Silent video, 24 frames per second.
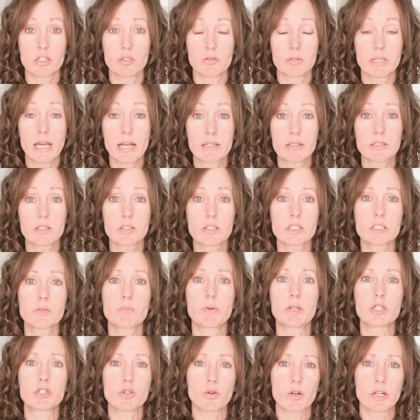utensils,
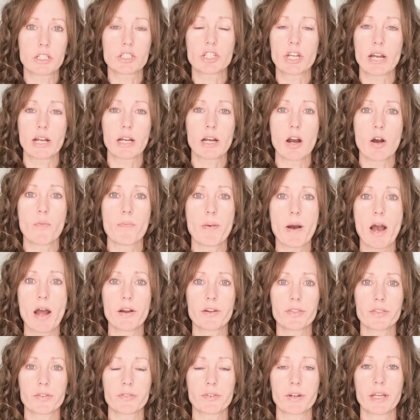be sure to check out
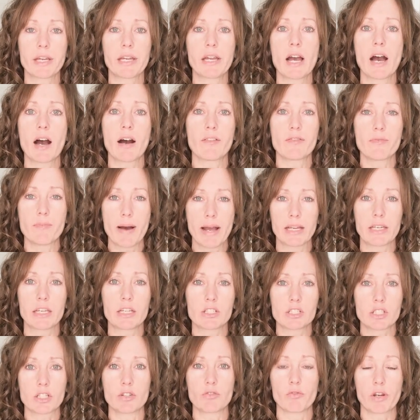part 3 of my
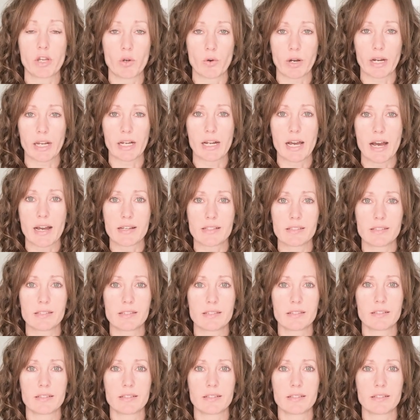kitchen reorganized.